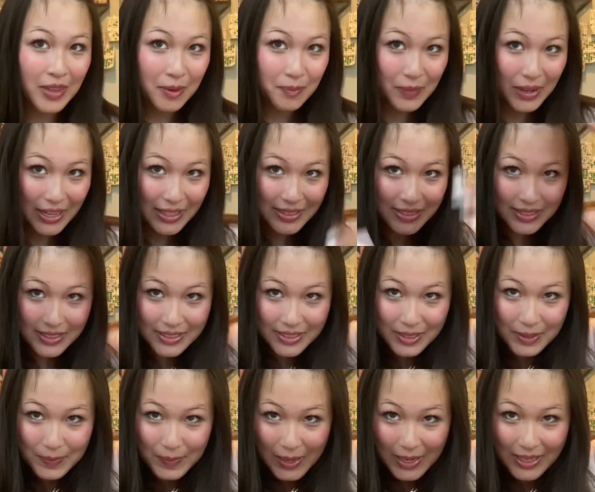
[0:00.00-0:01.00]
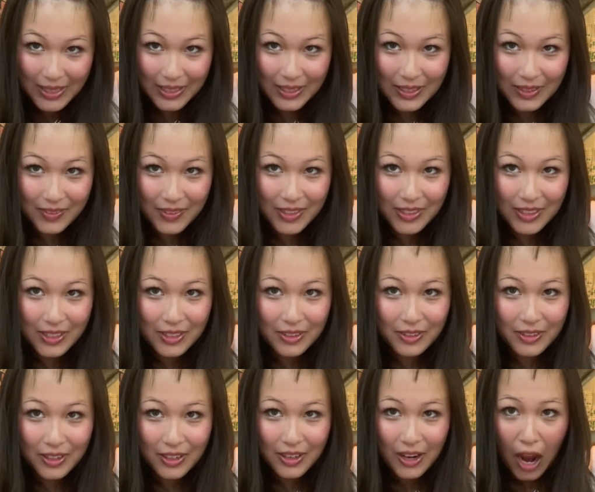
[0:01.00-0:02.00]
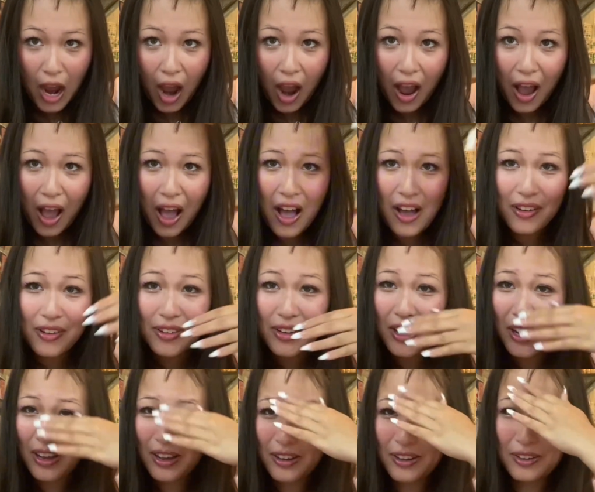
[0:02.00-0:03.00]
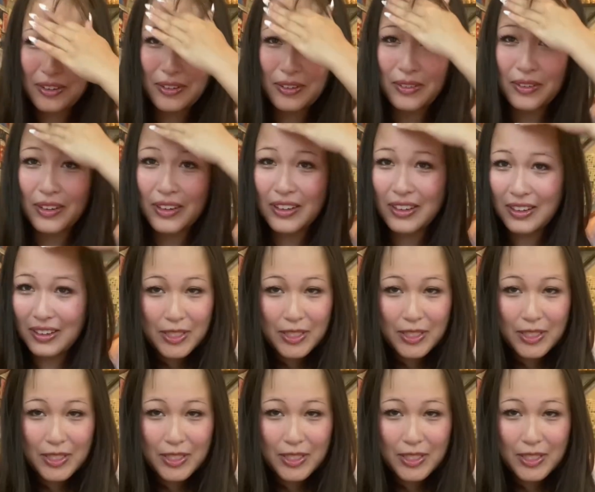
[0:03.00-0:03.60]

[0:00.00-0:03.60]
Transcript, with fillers: But to make it even cuter, oh no!